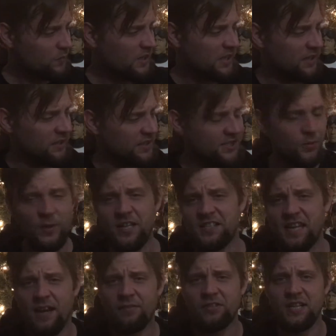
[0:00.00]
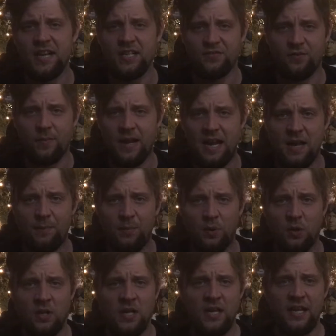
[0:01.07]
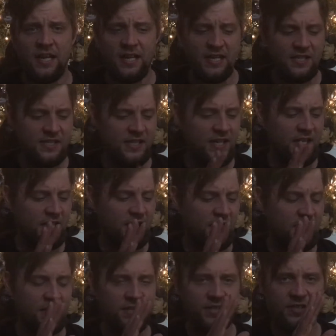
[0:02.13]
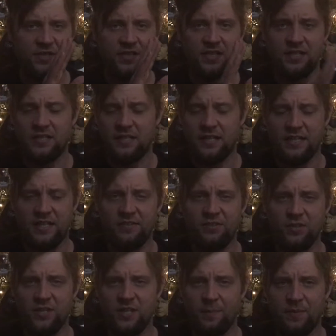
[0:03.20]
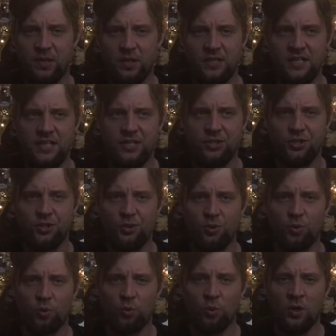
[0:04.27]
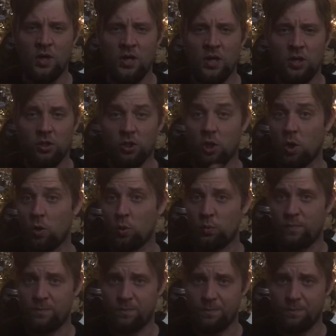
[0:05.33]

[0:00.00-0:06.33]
at least the way it's advertised from Apple, is it gives you the ability to load